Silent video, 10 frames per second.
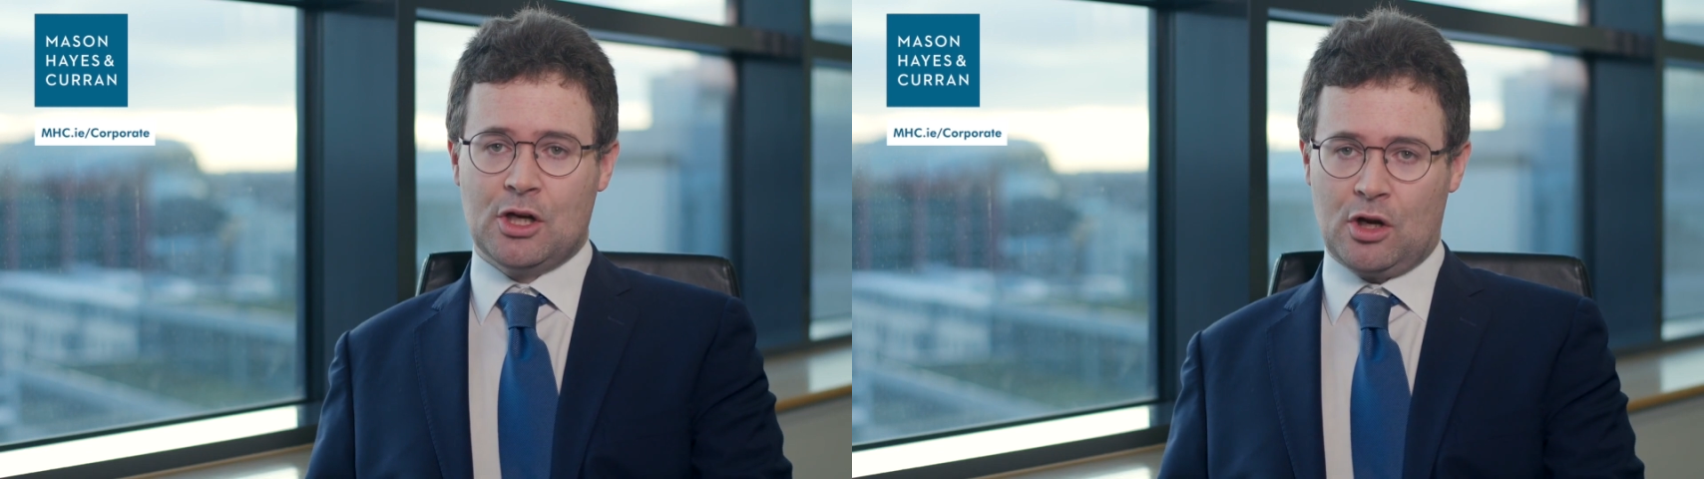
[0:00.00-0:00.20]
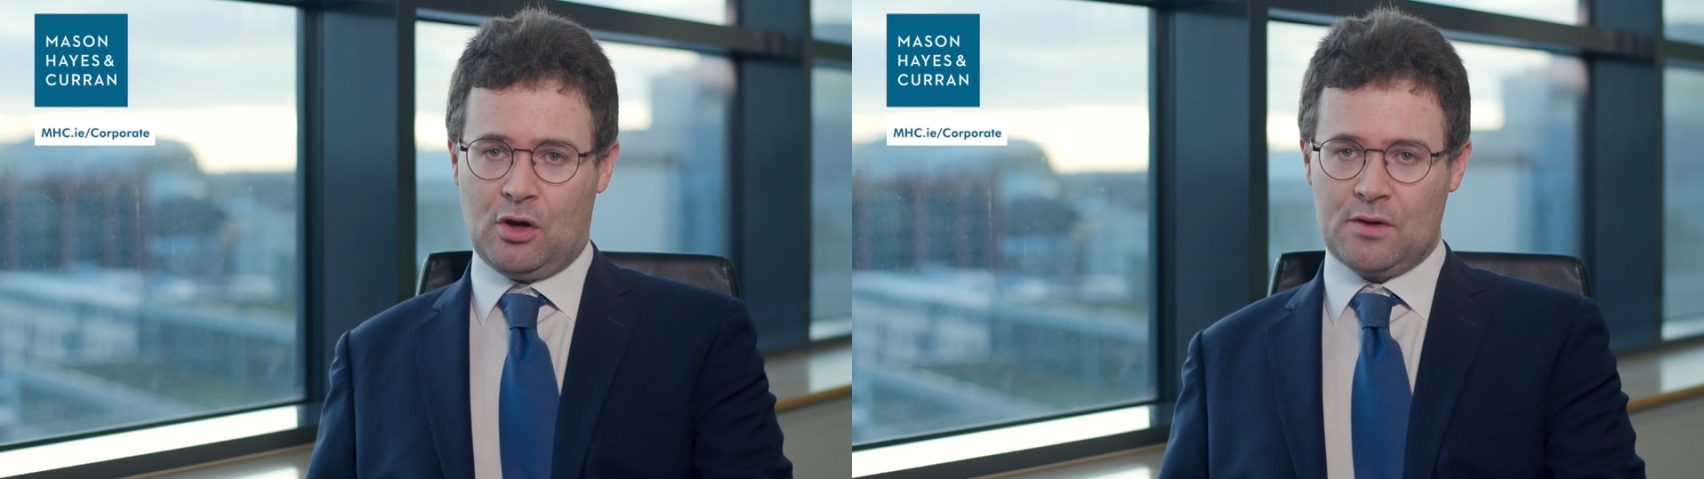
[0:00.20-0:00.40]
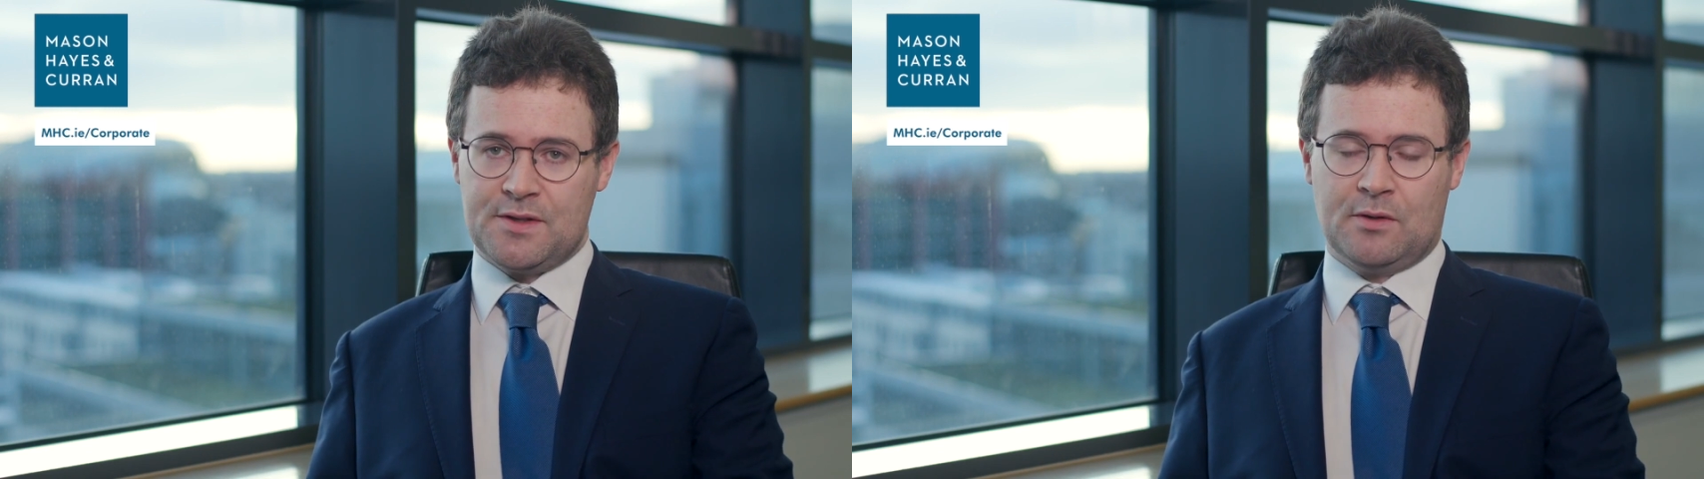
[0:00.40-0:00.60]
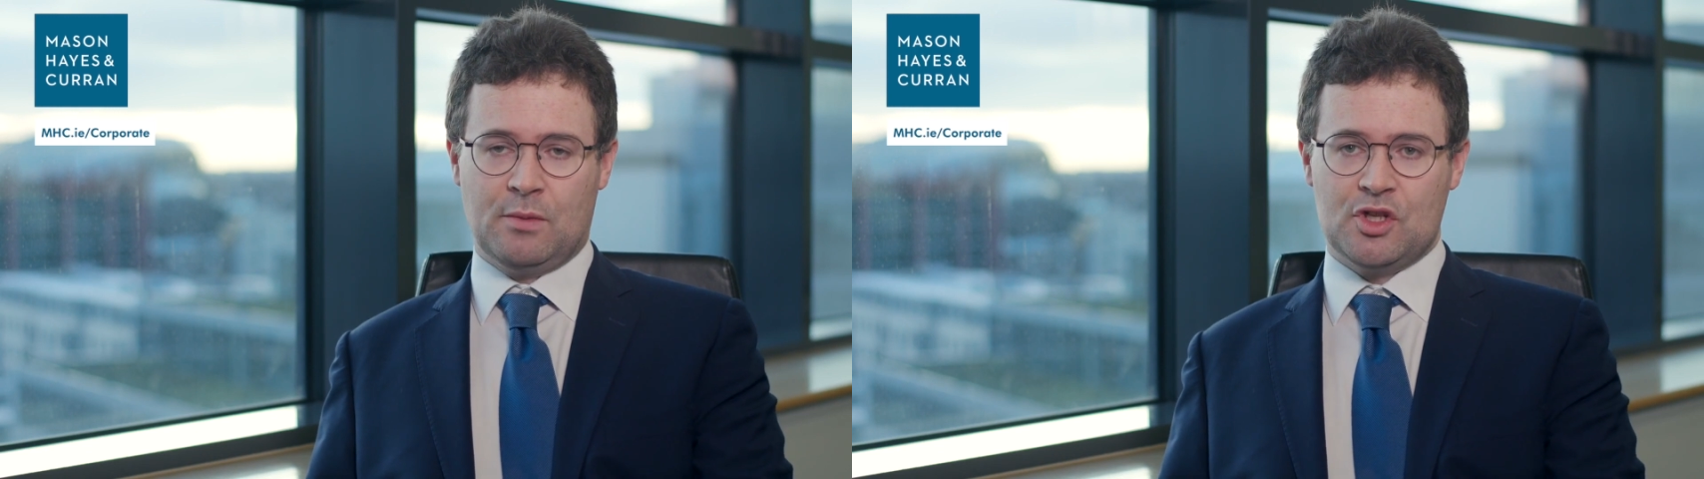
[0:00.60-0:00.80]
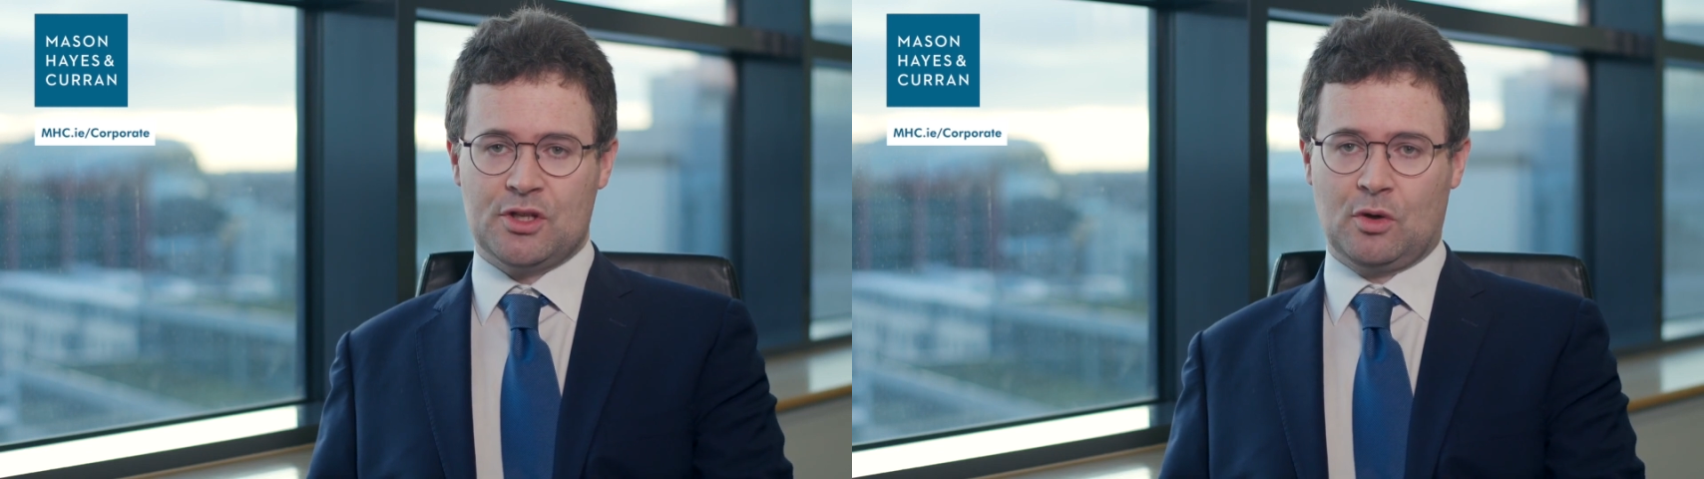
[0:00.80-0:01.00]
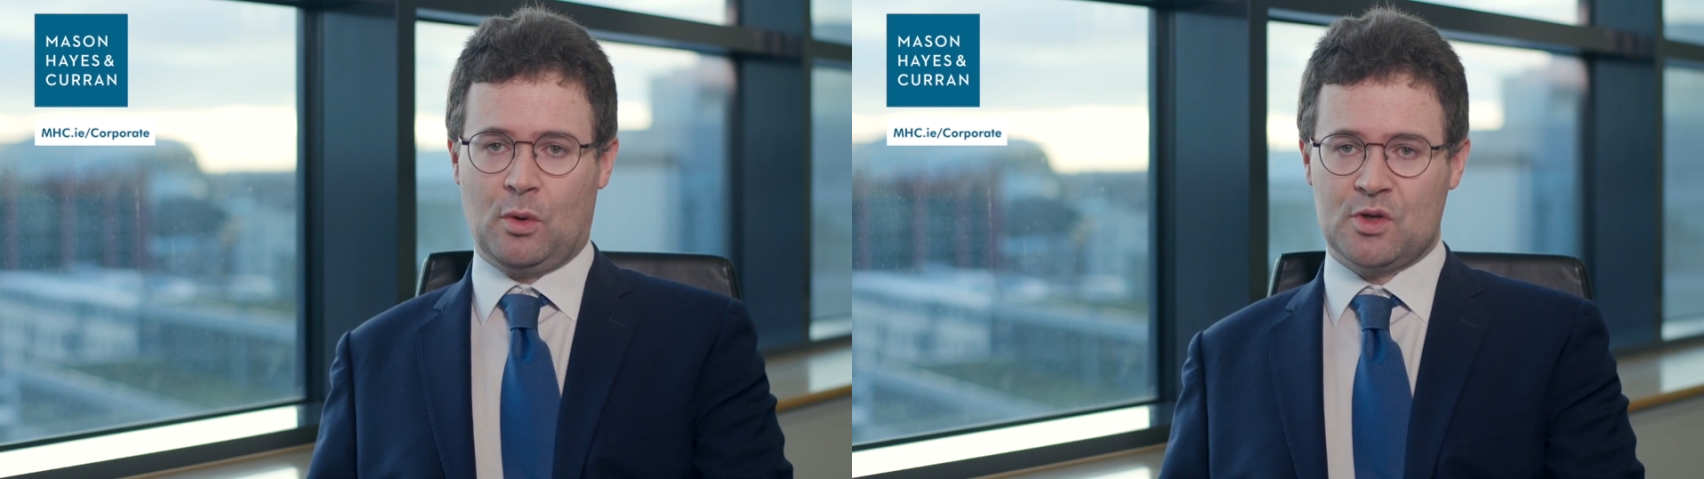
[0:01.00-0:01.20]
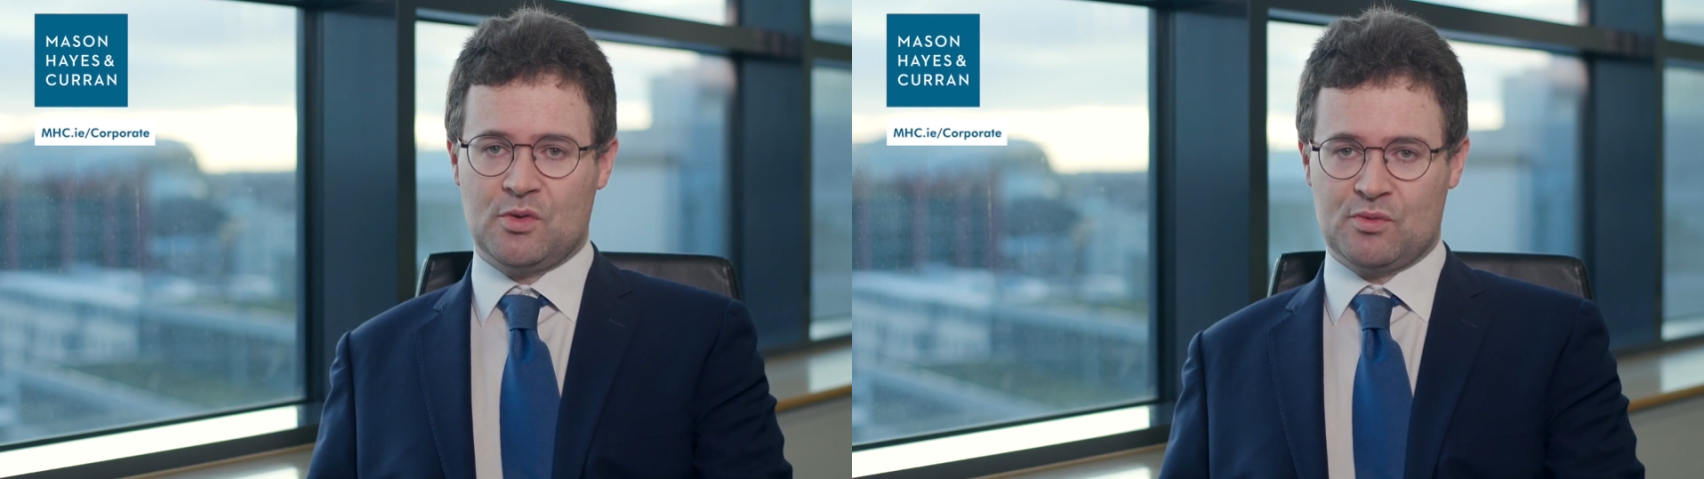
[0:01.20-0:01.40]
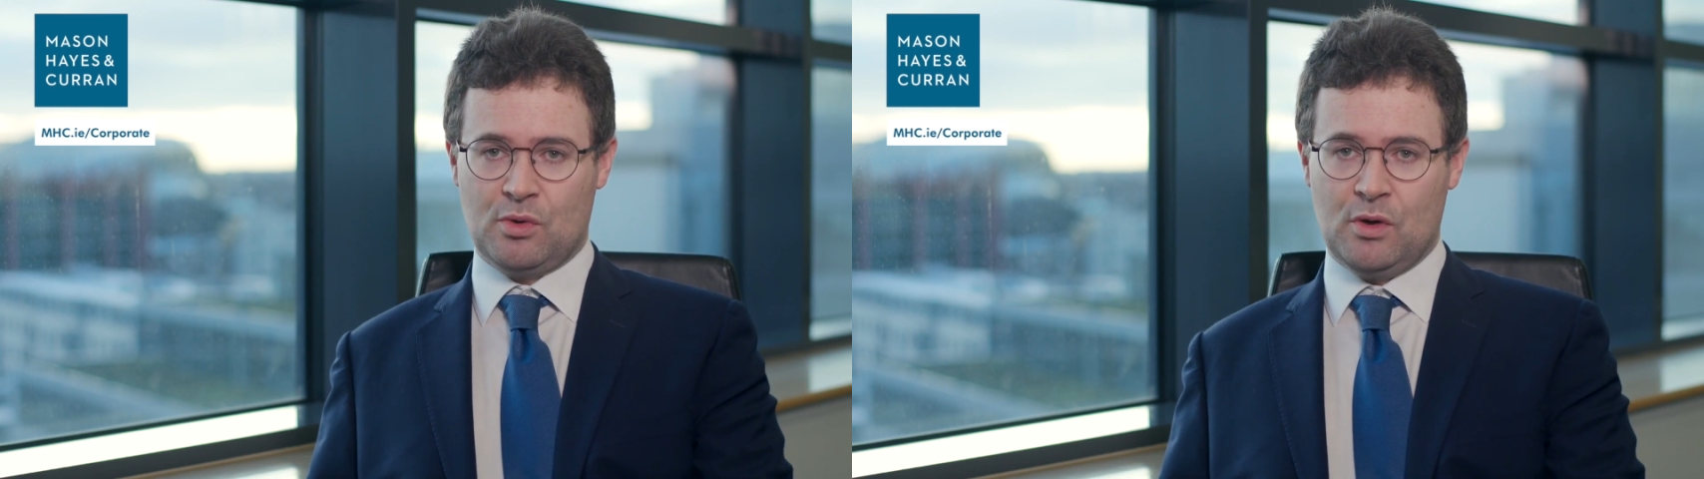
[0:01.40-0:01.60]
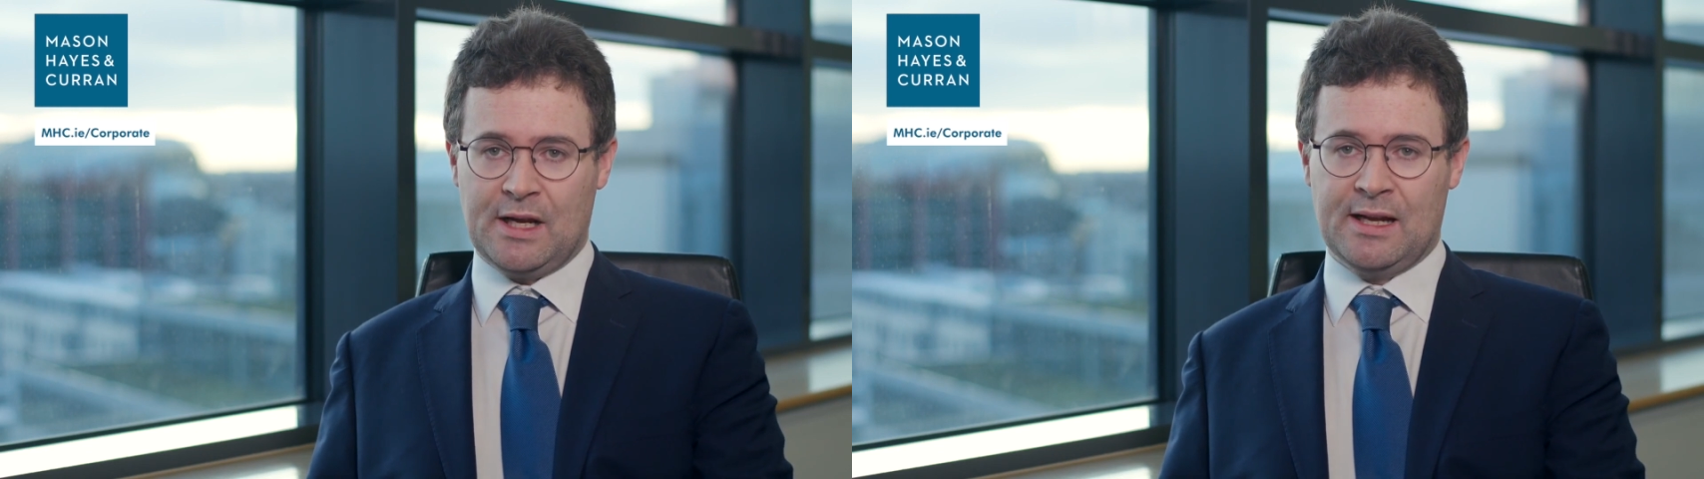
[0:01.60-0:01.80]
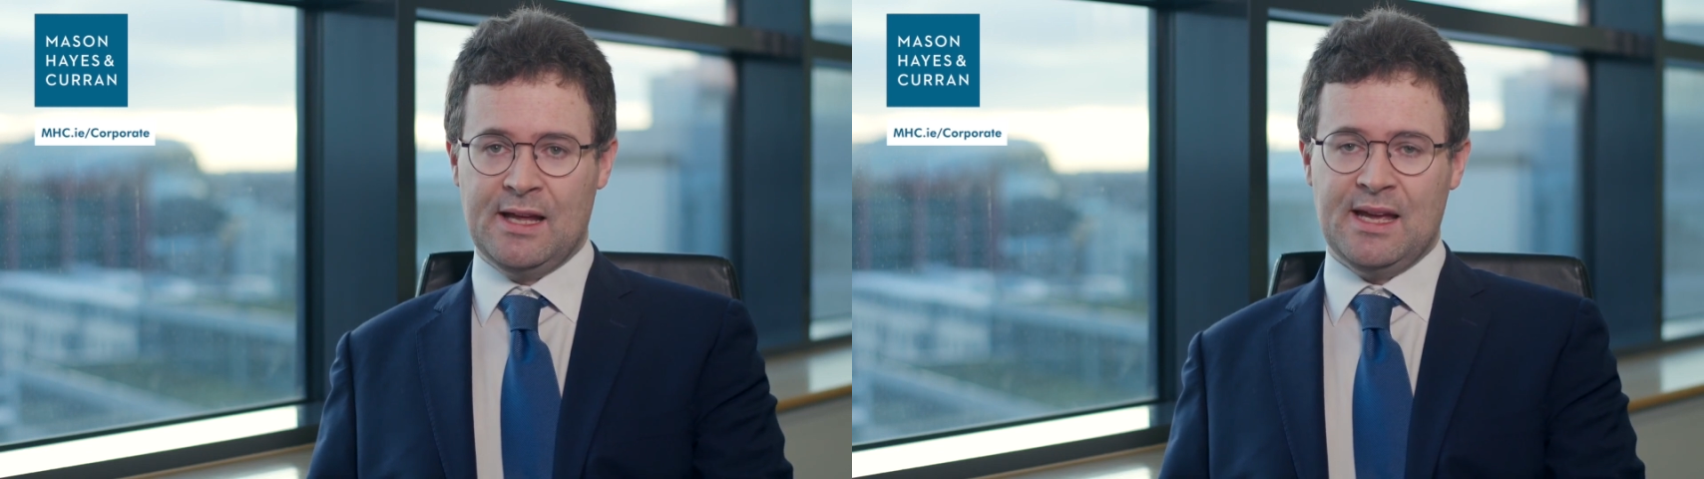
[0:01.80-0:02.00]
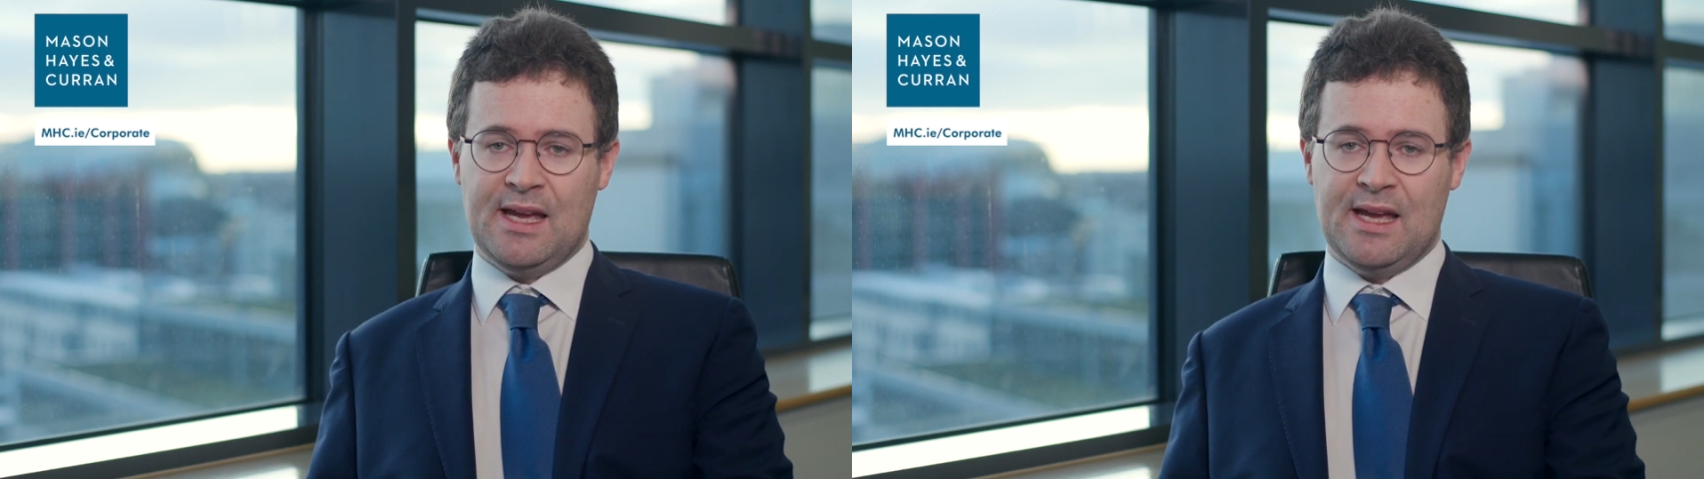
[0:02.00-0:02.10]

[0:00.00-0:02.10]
clause on which the court was ruling